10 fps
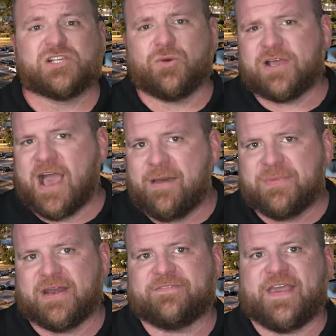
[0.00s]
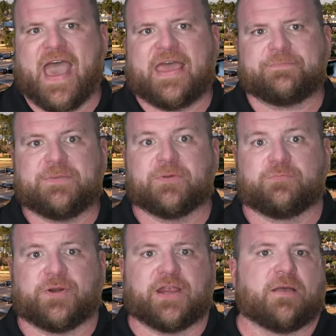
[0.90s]
So a comment I've had people
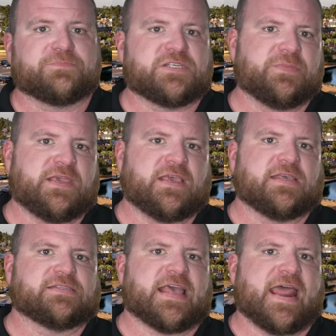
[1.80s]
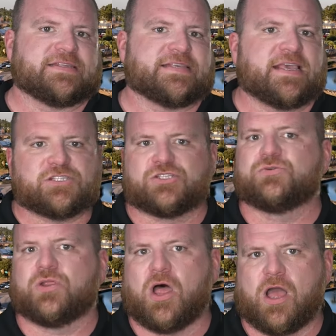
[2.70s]
bring up to me is that it takes
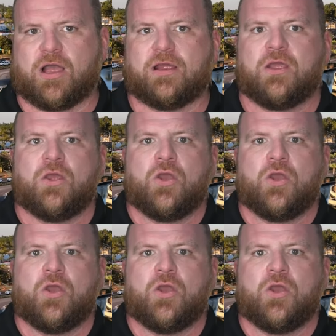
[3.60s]
too long,